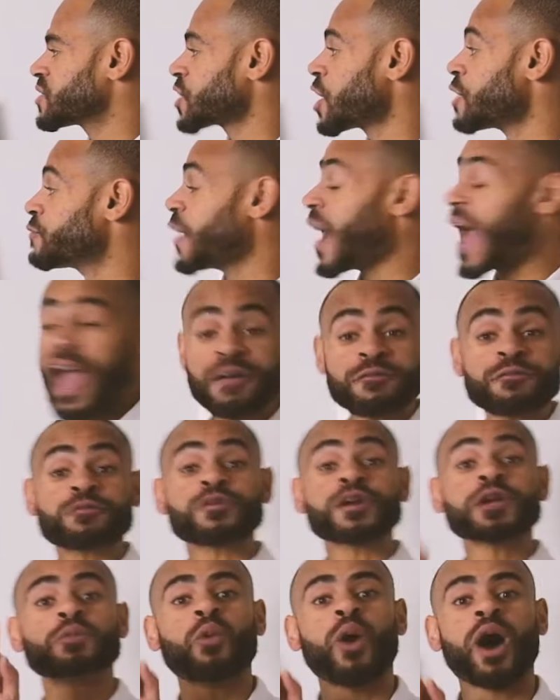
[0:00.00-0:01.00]
So for
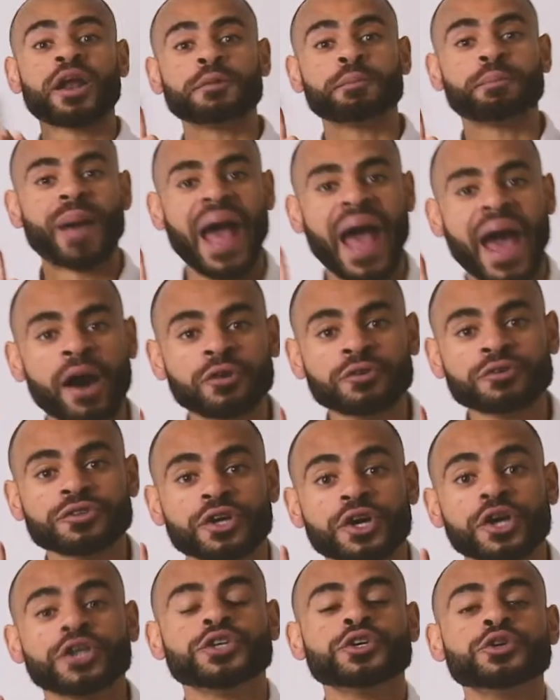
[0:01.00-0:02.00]
every £1,
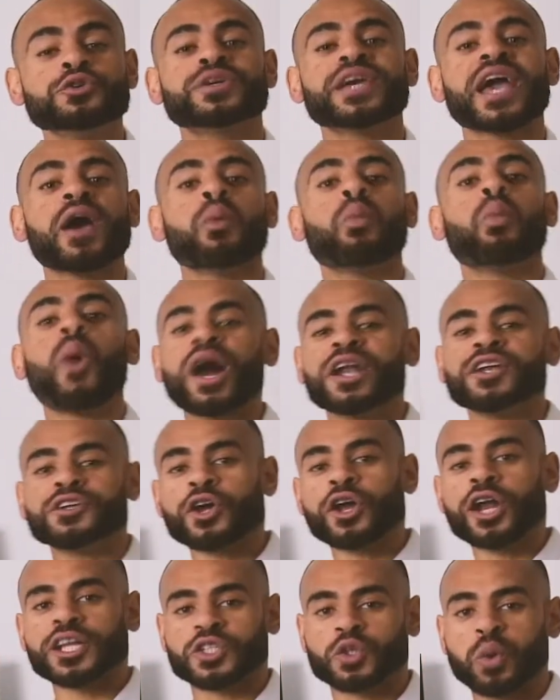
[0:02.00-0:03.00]
you get
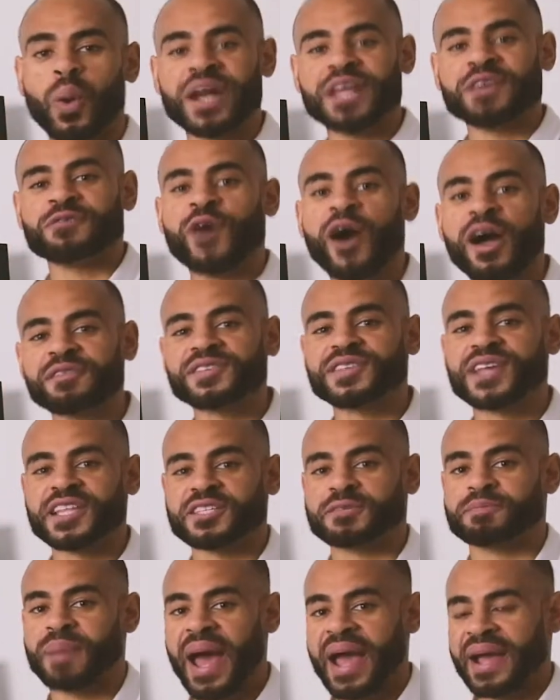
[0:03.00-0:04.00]

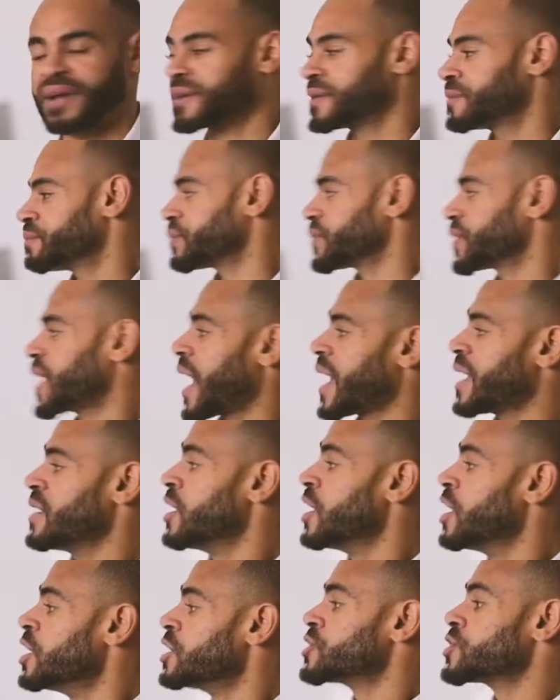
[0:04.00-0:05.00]
$1.25 back, okay?